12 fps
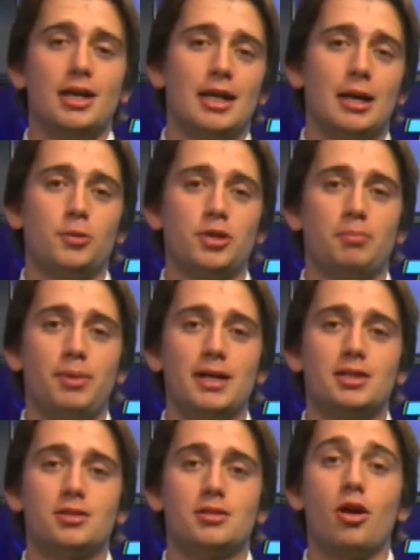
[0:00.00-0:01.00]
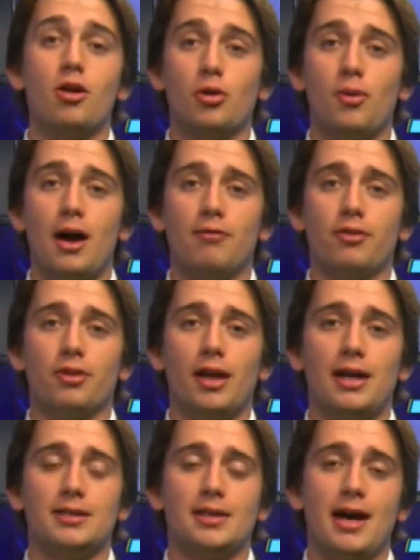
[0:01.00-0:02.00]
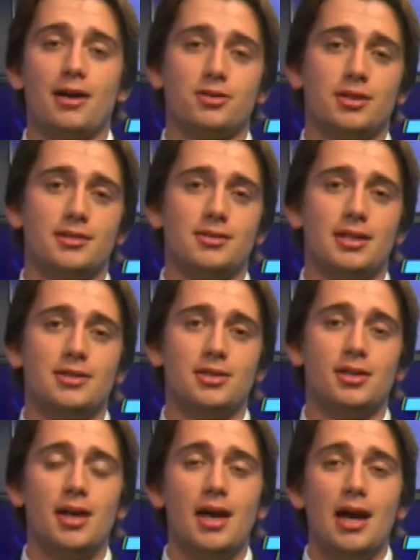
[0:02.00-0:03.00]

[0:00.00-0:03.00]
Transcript: It was a big turnaround for the Lady Tigers this season.